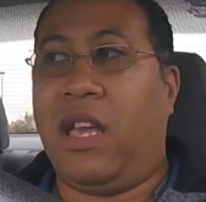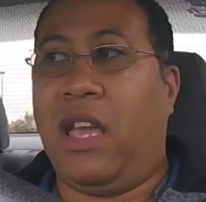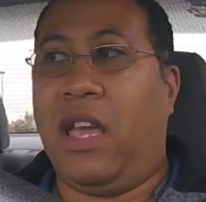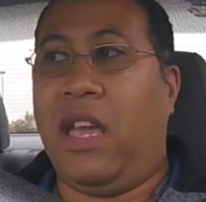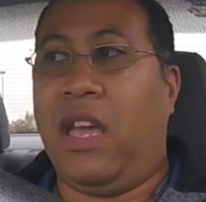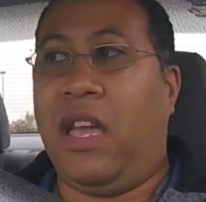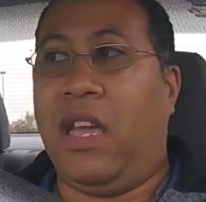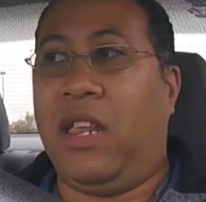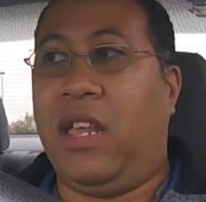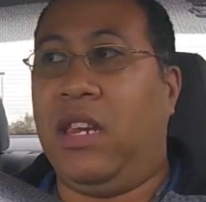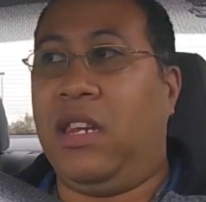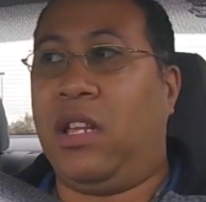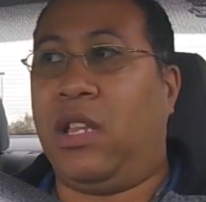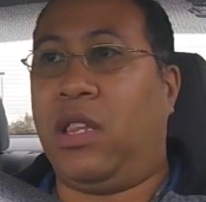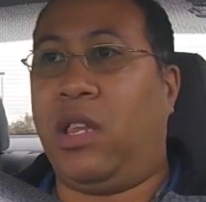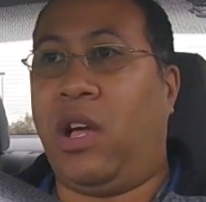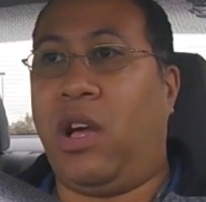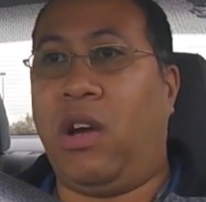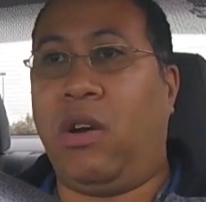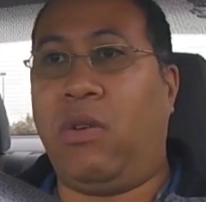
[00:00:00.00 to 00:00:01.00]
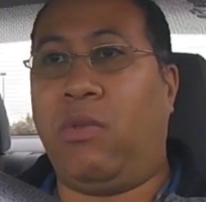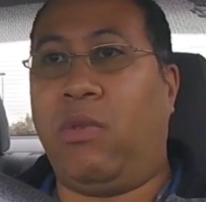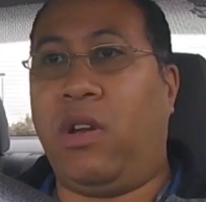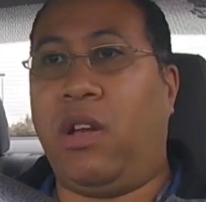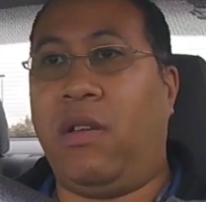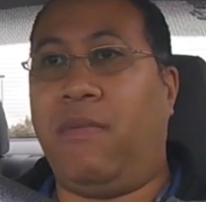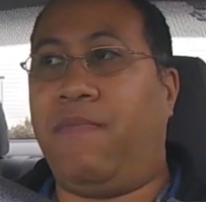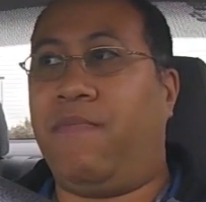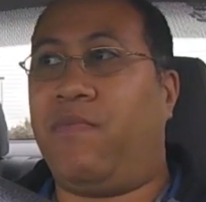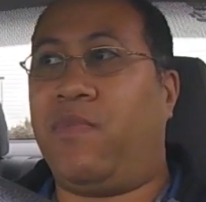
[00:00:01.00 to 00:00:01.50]
And in the long
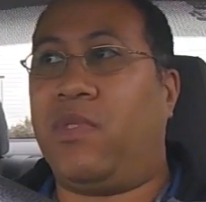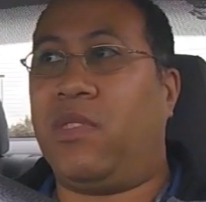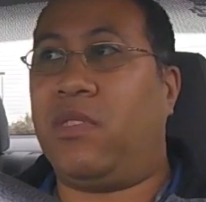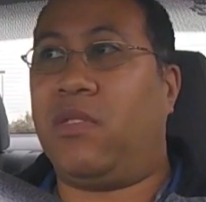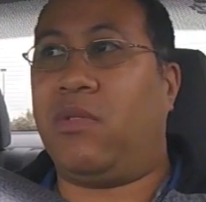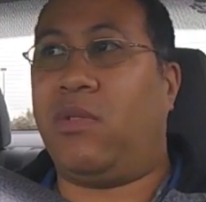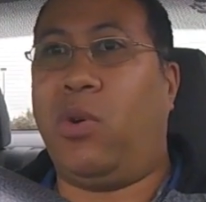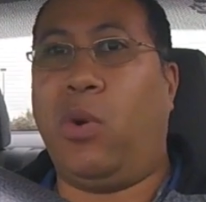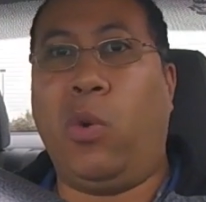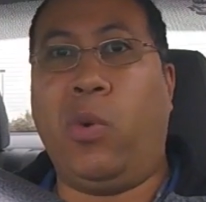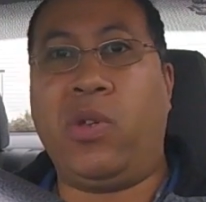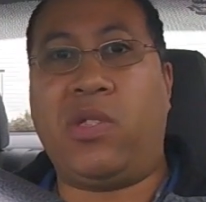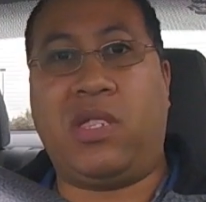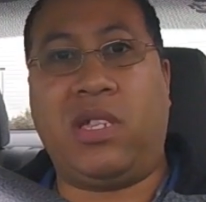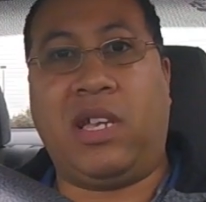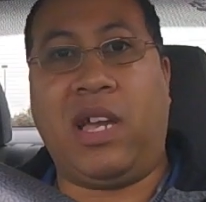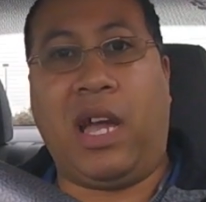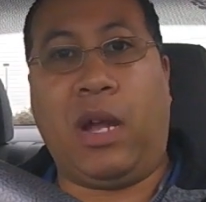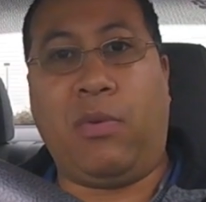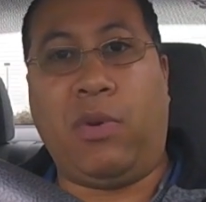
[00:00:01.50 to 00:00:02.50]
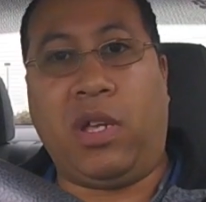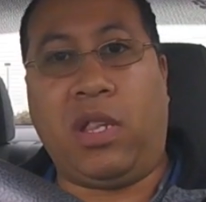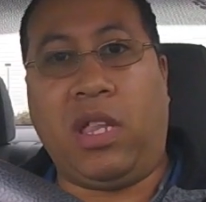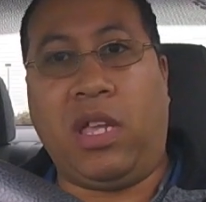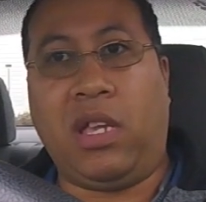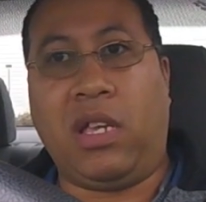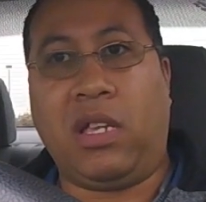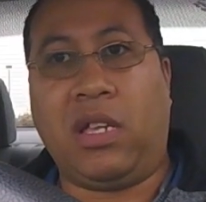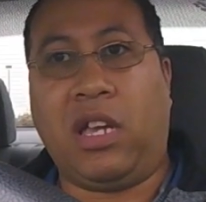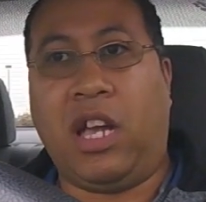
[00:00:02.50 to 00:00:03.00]
run, who was the guy
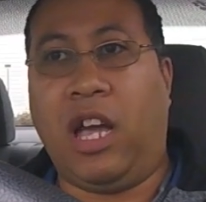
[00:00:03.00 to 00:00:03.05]
really?